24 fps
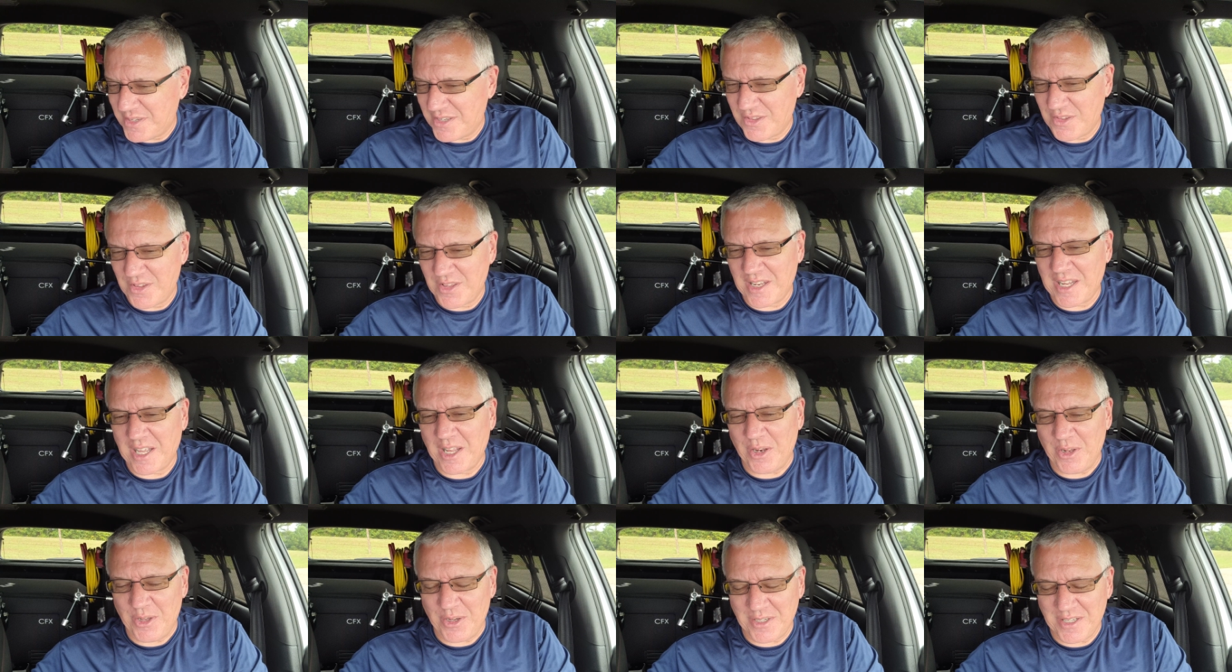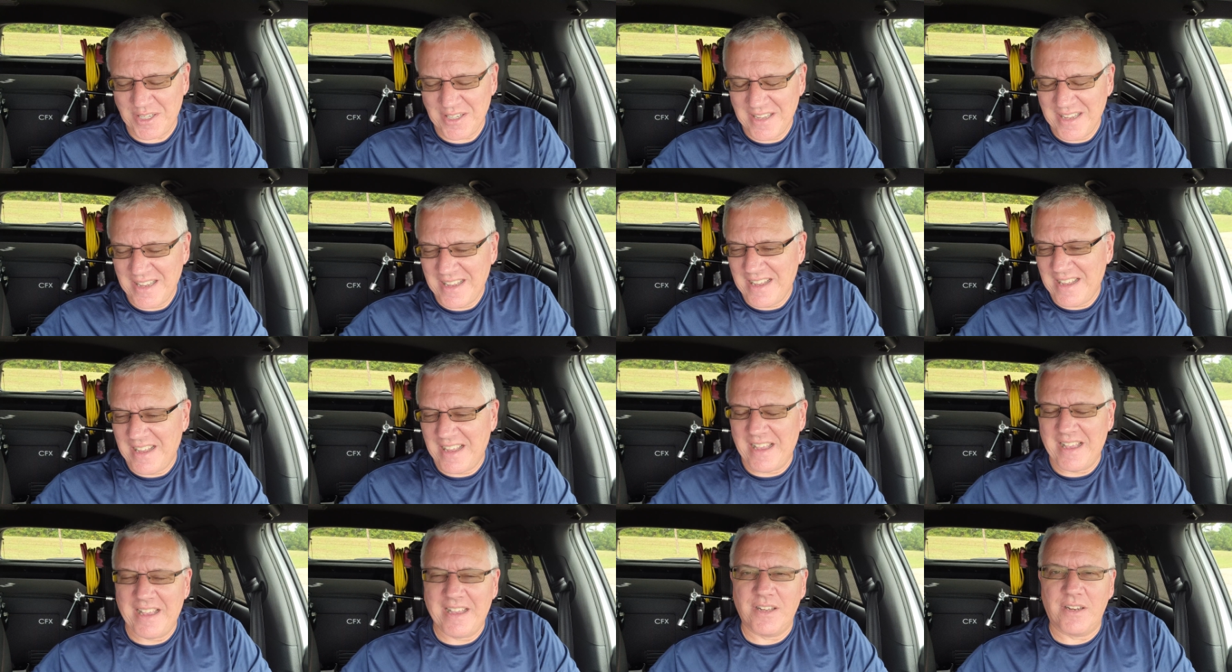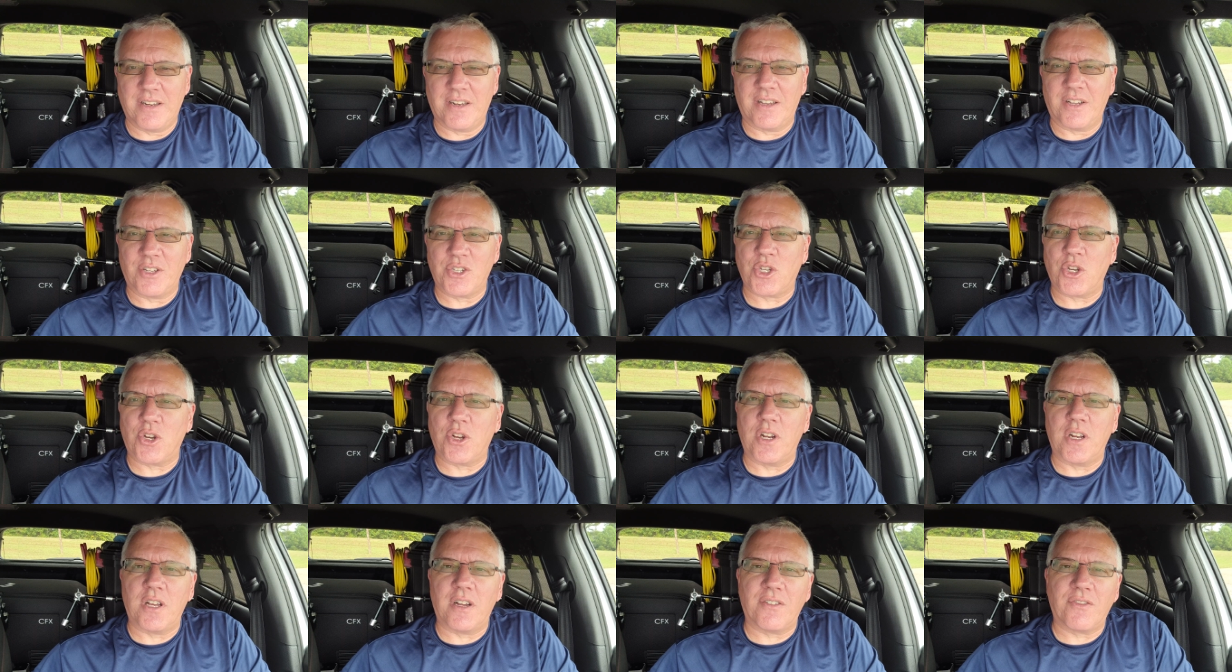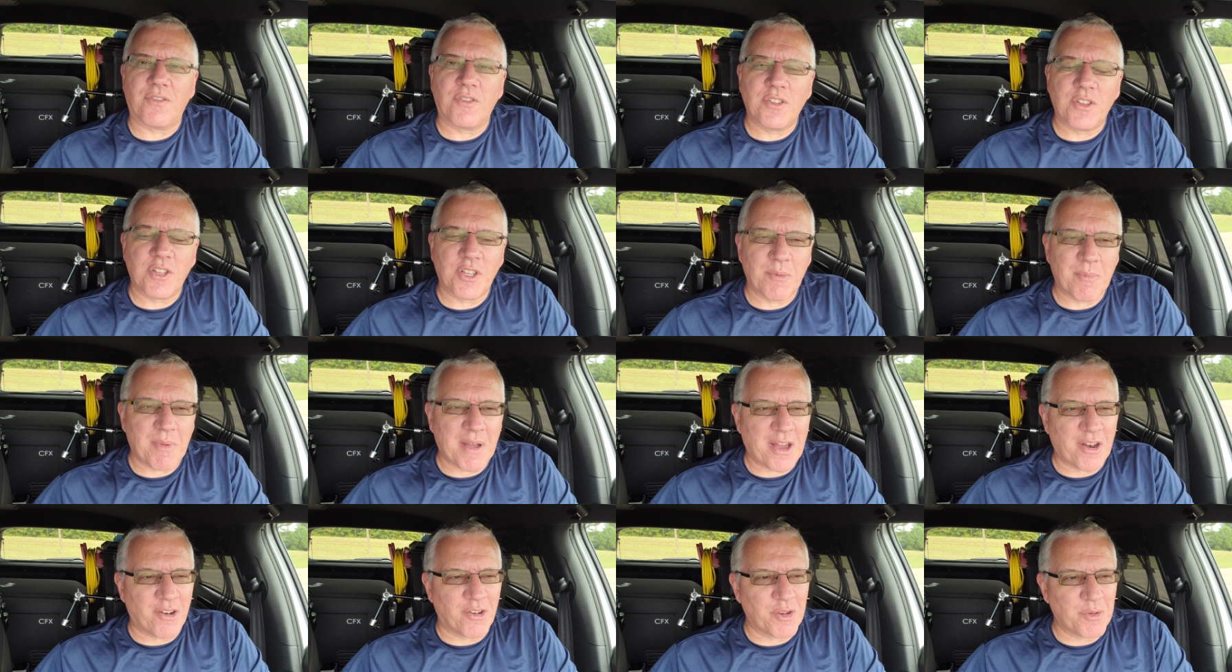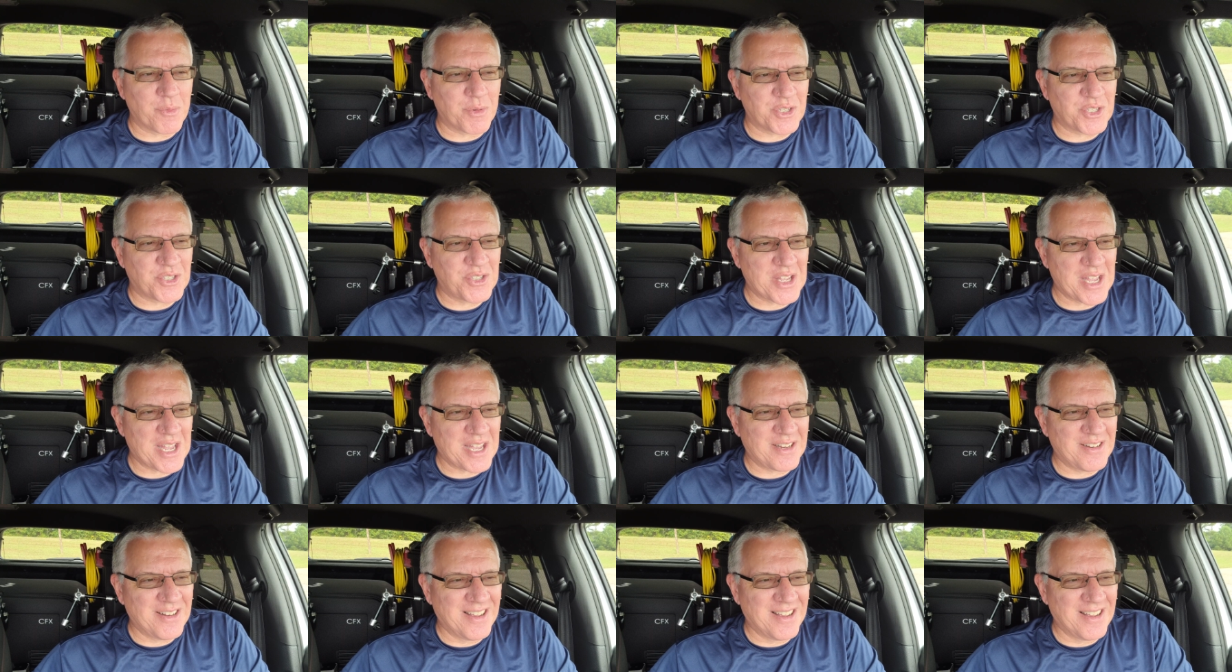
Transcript: And then I looked and uh, sure enough, the battery was dead.